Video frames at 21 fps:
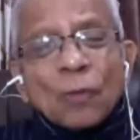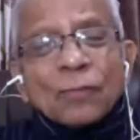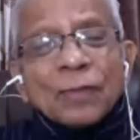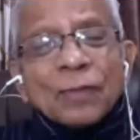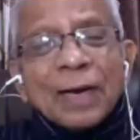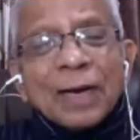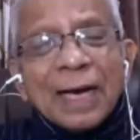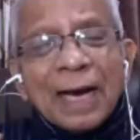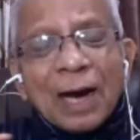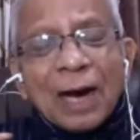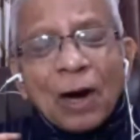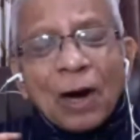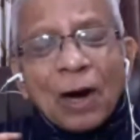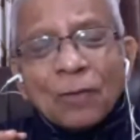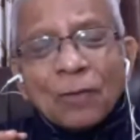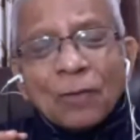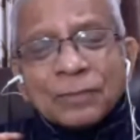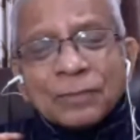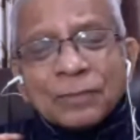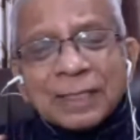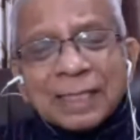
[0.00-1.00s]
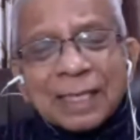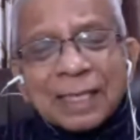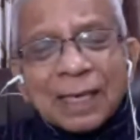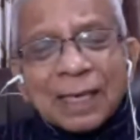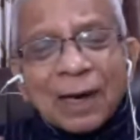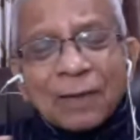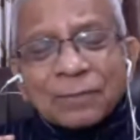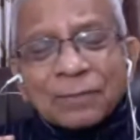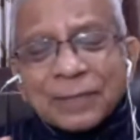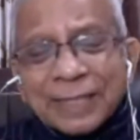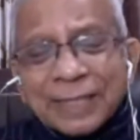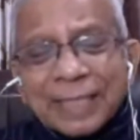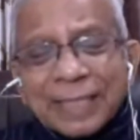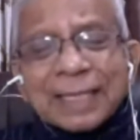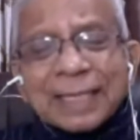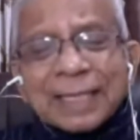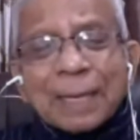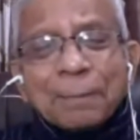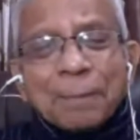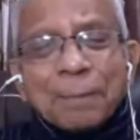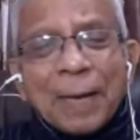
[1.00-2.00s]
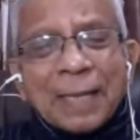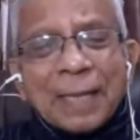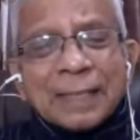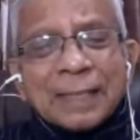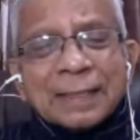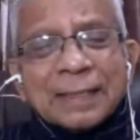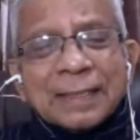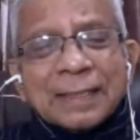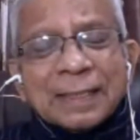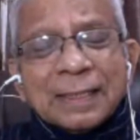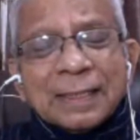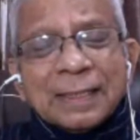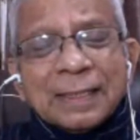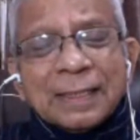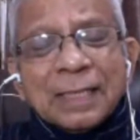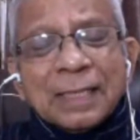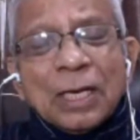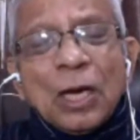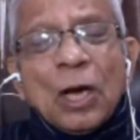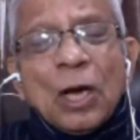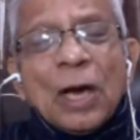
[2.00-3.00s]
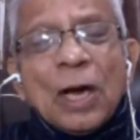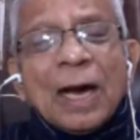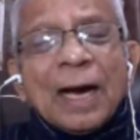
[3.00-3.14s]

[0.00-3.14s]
of, of, of checks and balances